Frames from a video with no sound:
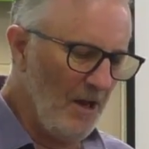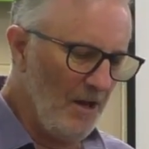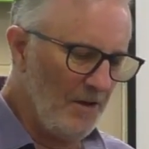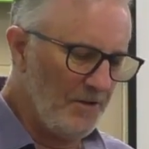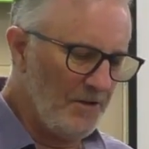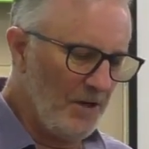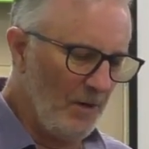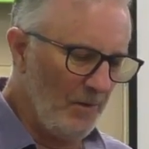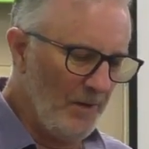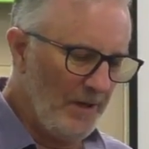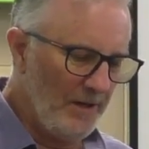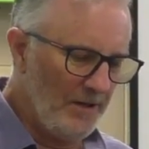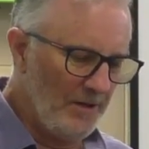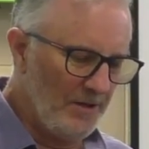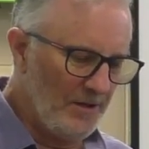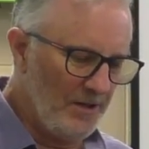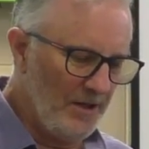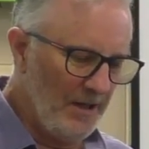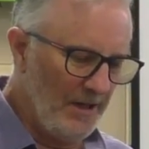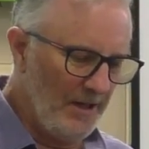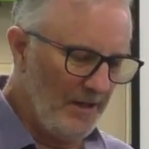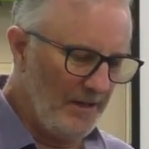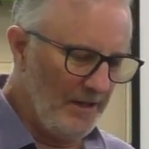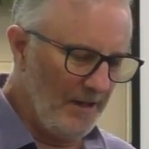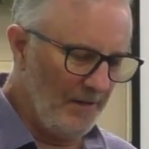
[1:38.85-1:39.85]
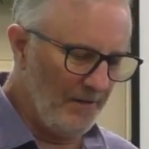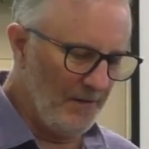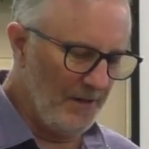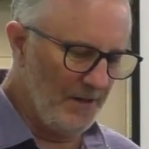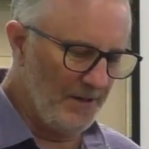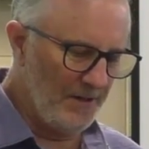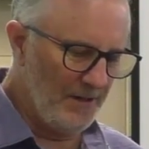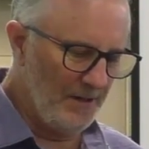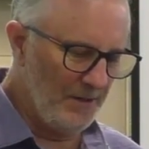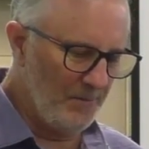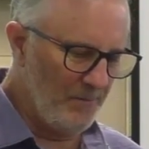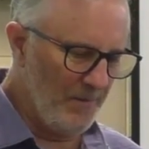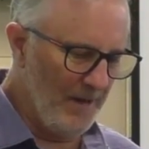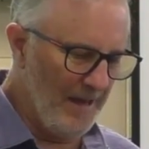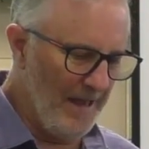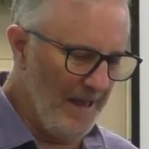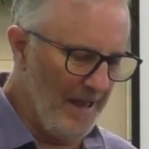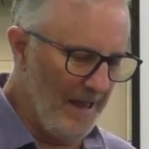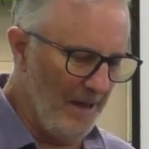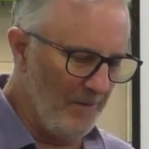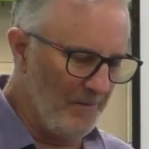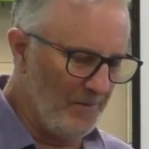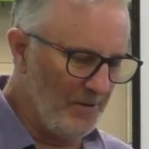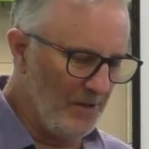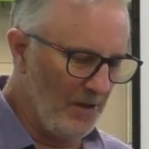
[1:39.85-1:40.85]
So we can see that this is
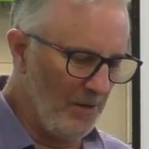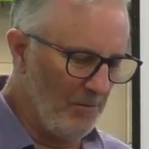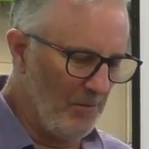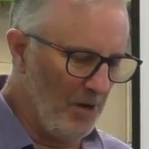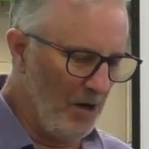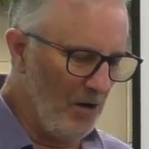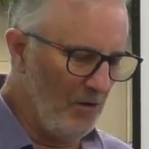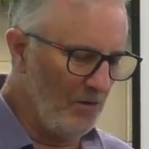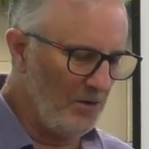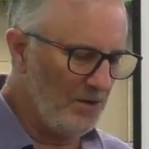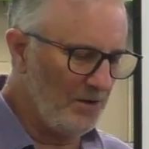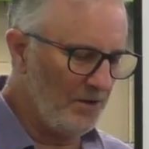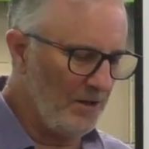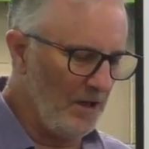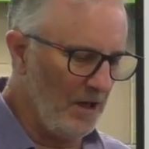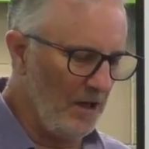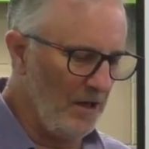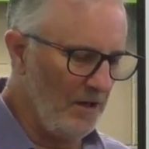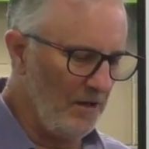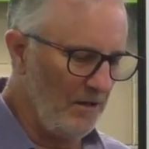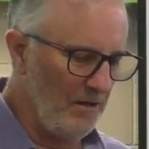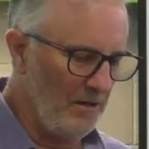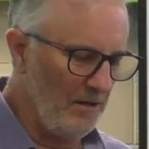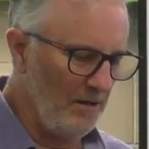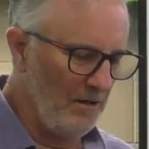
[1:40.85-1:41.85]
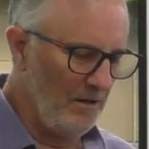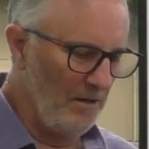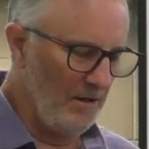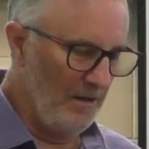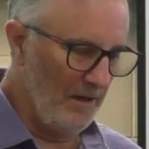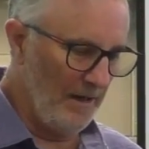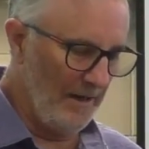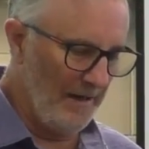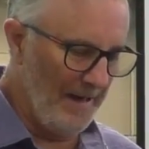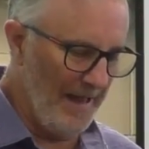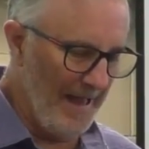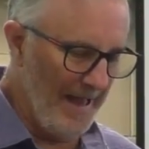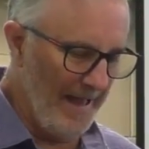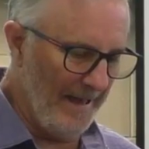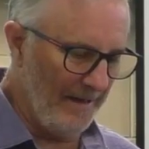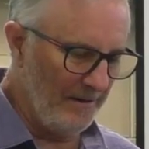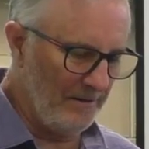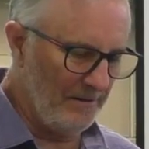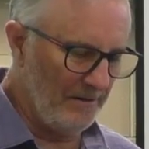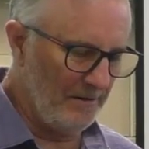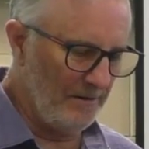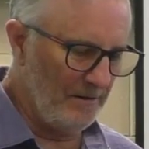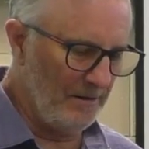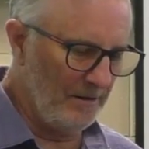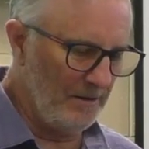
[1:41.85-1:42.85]
perhaps a milestone, an
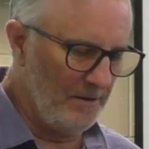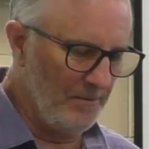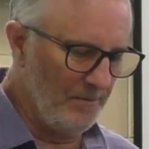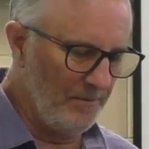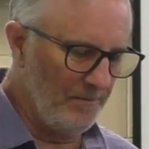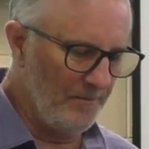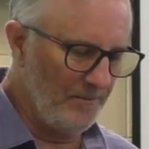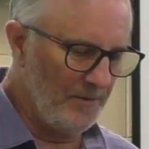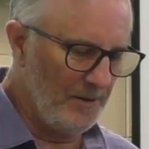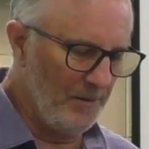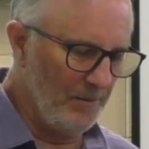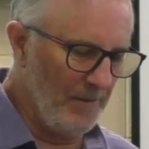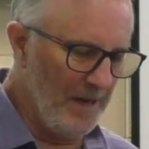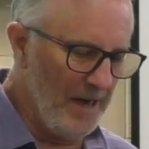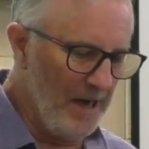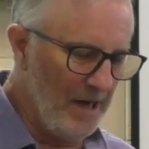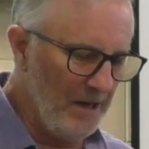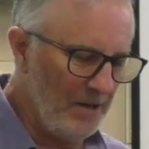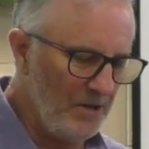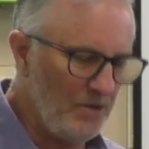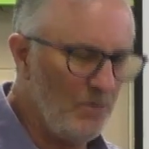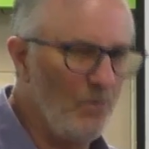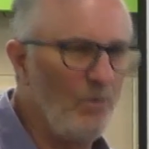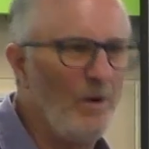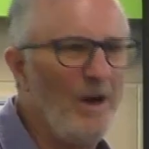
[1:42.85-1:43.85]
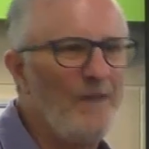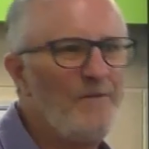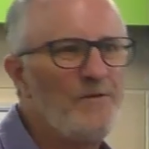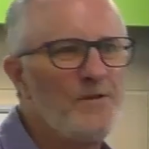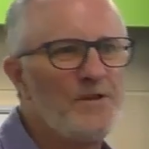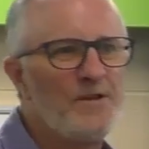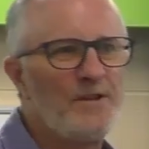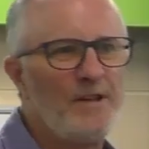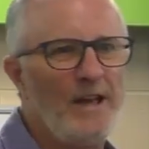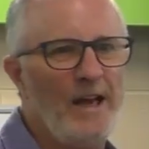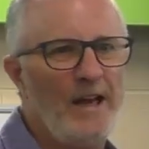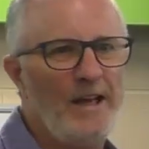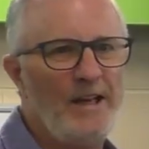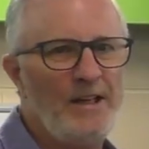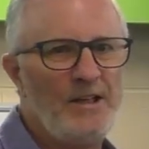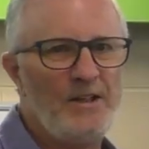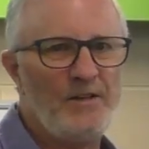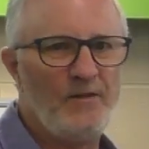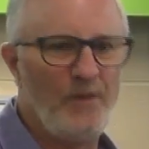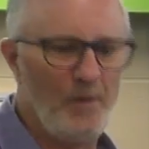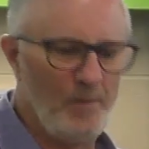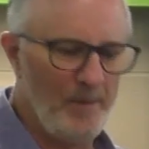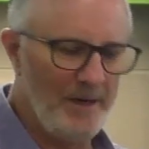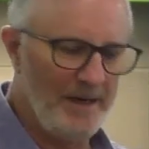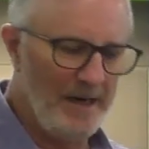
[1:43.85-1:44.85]
act that demarks one stage
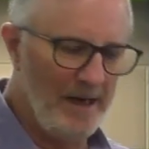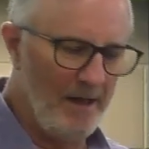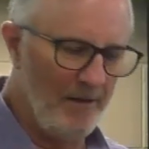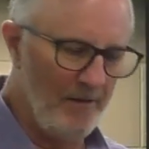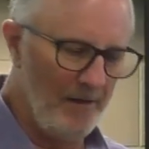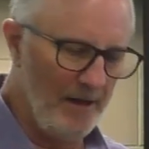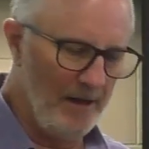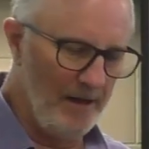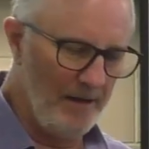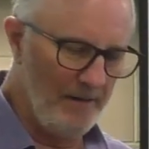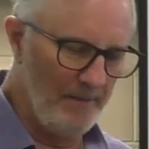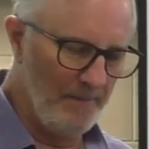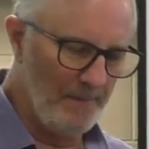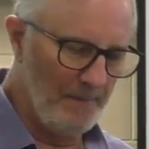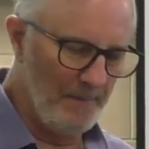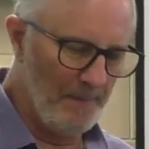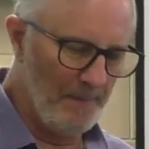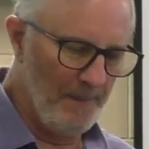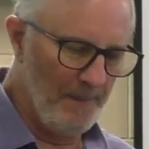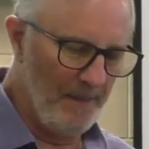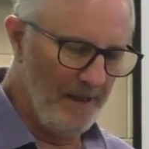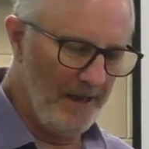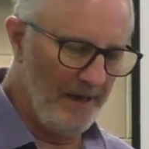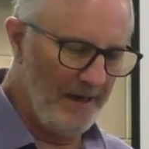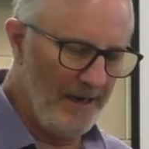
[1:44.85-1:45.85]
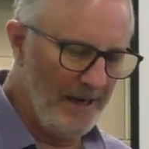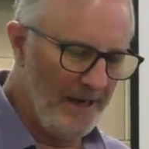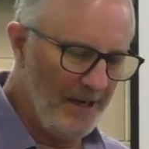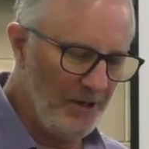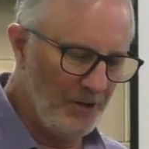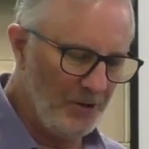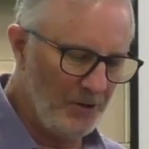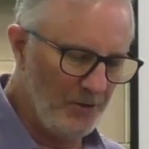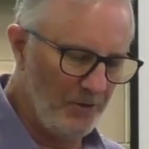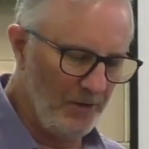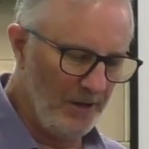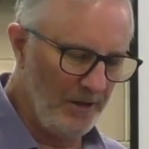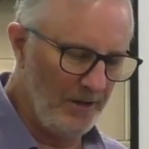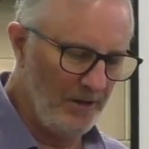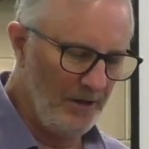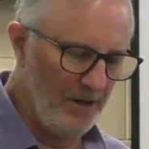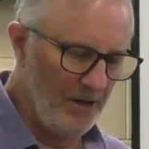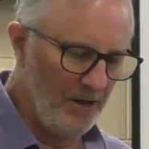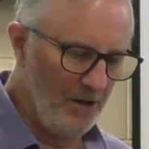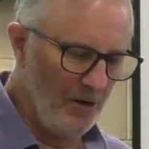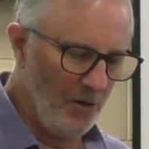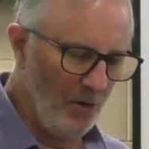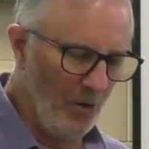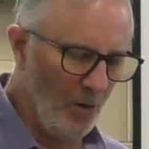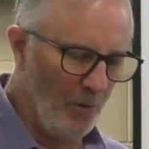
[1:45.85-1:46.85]
from another, an entry
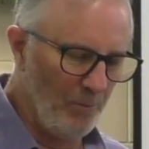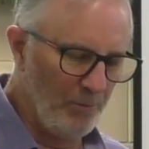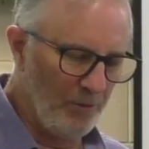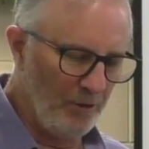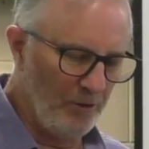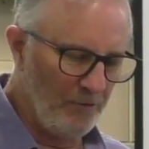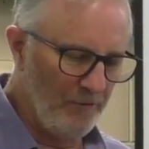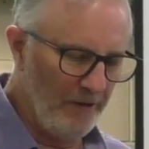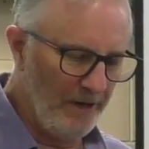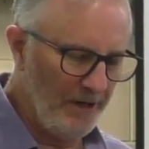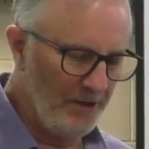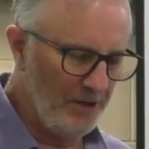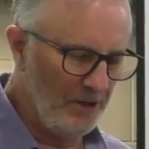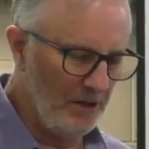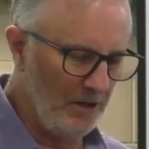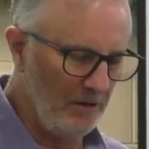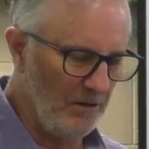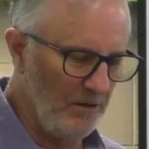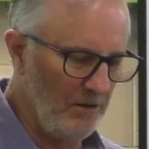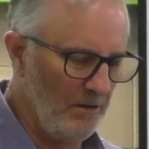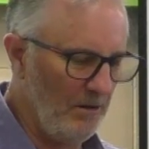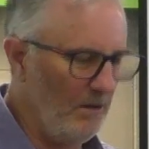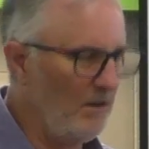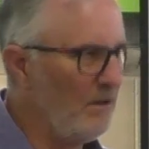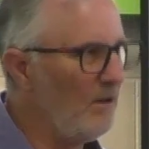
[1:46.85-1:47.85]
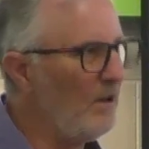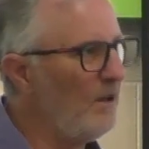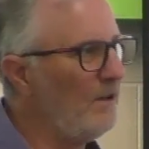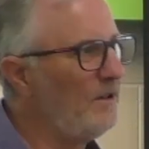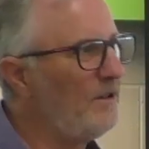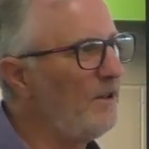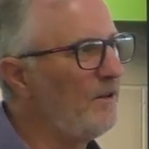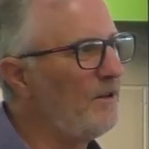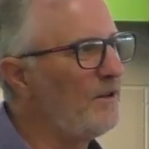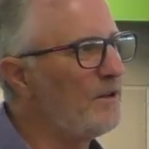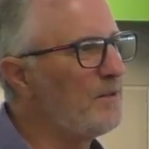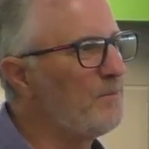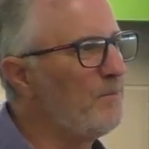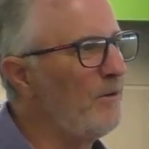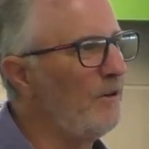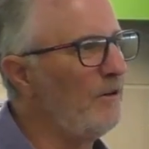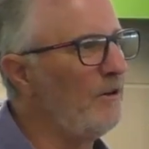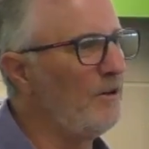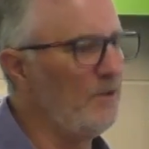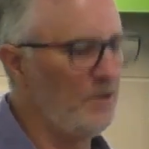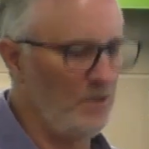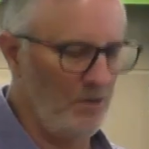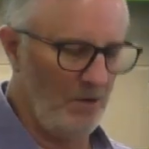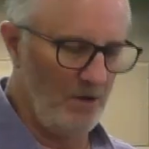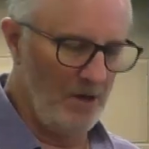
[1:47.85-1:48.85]
or progression into the
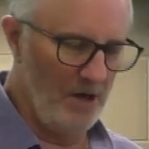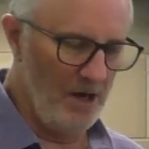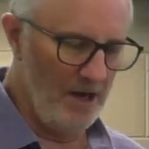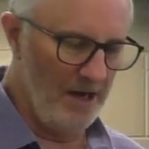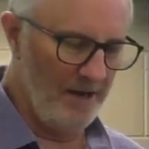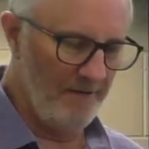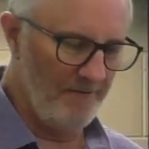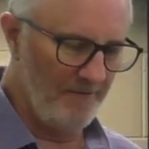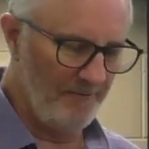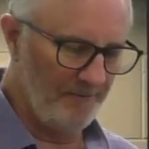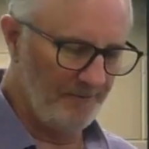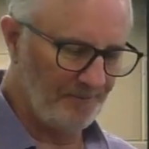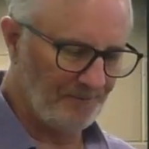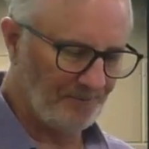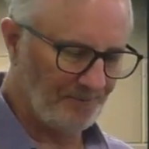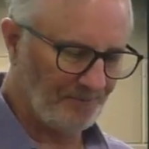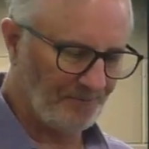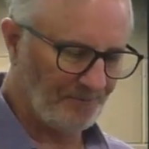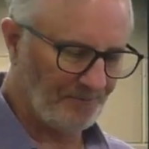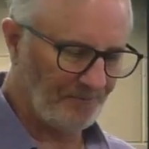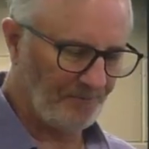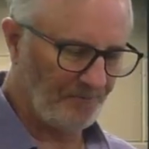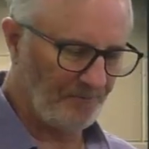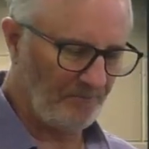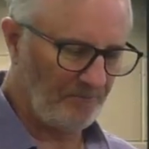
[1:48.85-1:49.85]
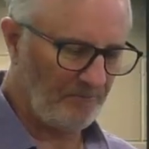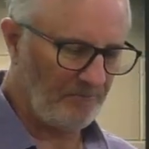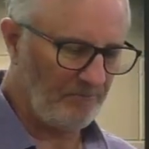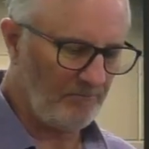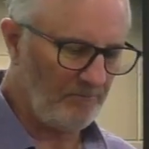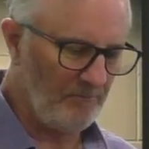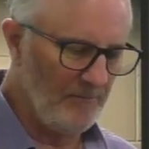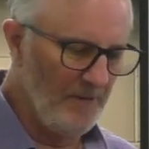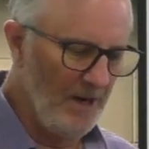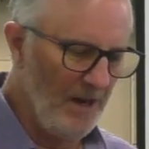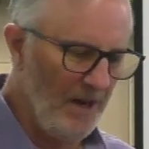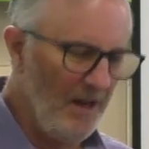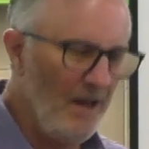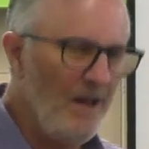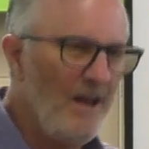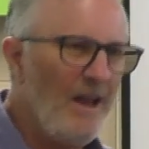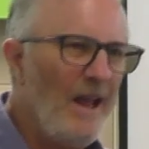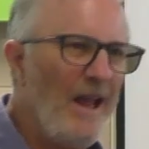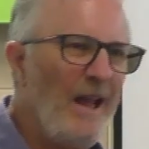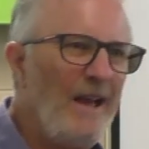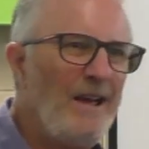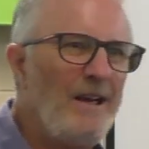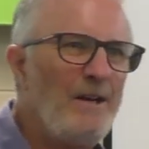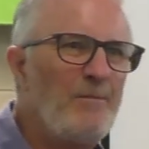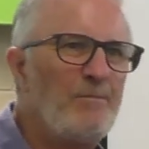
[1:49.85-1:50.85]
spiritual life.
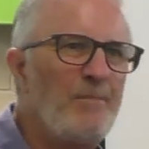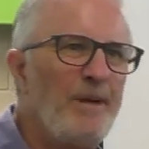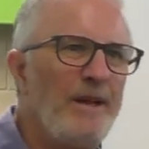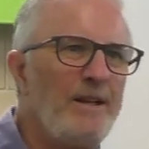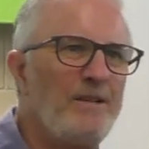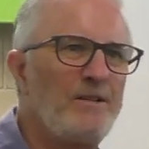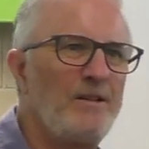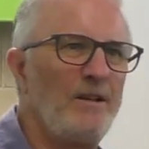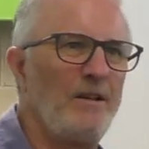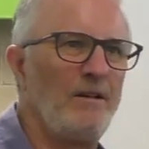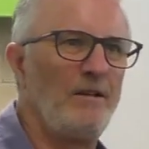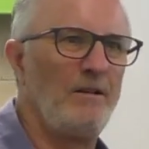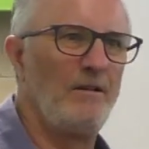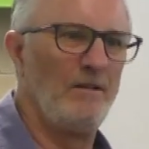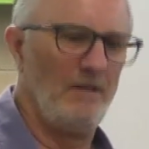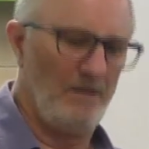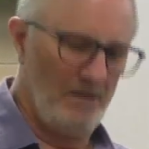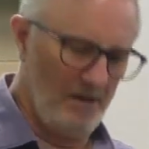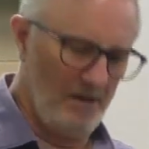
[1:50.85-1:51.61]
Annie Besant